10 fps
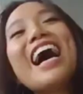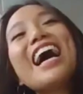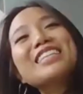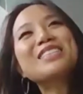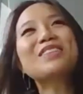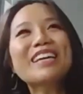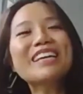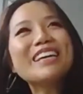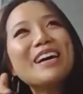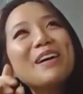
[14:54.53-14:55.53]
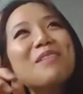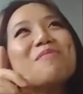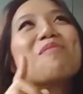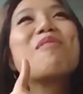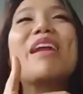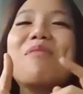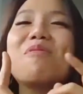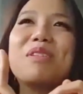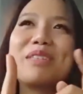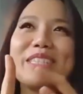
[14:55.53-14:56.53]
Actually, what I
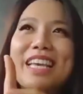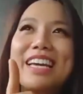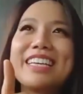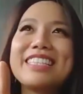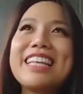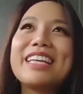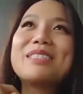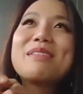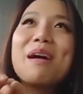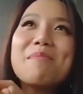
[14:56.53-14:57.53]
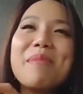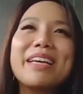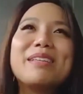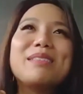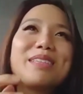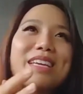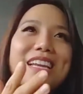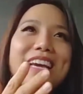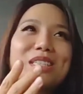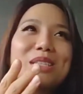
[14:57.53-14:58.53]
will say is that to come back into
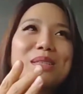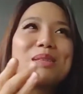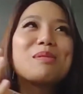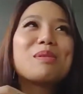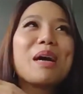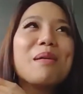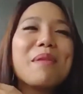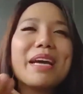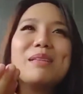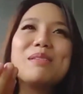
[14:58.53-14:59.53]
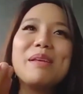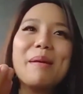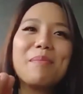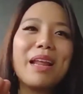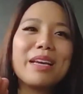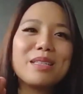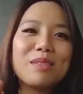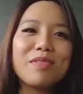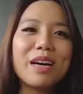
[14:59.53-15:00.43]
connection, so to come back into a place of